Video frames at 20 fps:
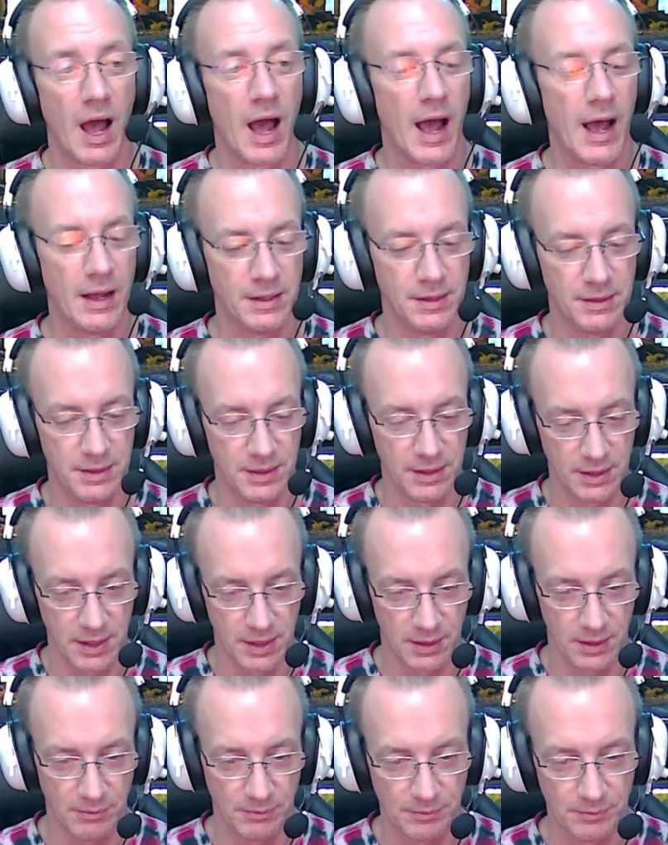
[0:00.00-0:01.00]
I did,
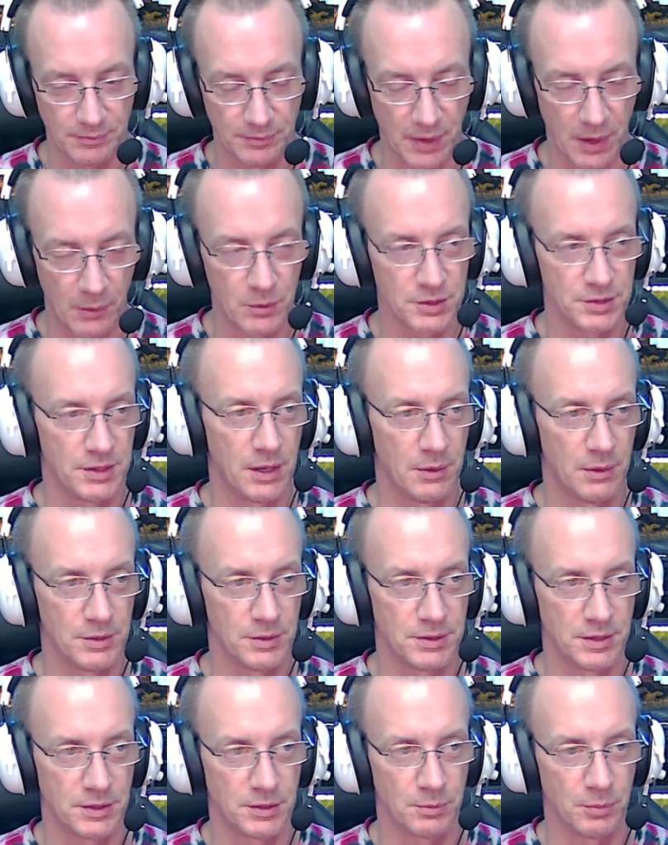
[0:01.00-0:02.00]
I won't say I was
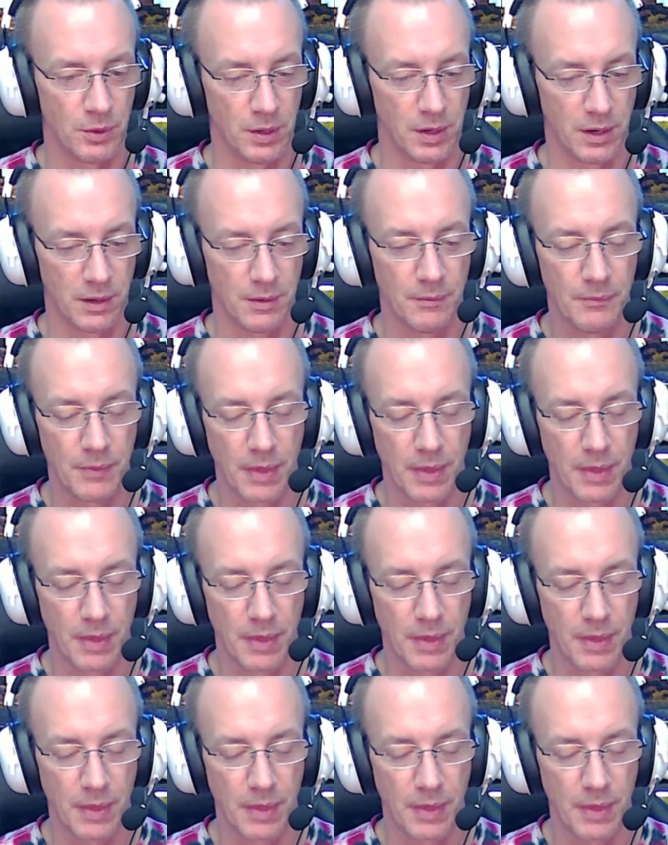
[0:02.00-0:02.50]
disappointed,